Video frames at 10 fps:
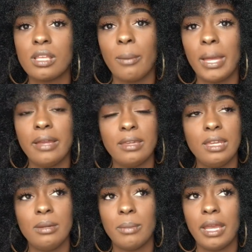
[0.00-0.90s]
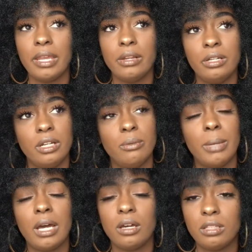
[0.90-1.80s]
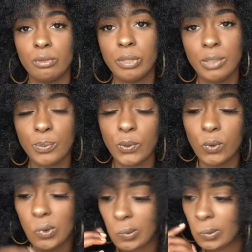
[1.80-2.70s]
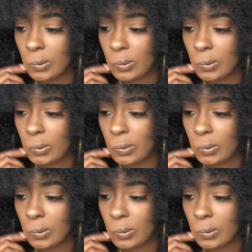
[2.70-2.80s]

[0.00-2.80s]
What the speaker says: about getting my hair done by other people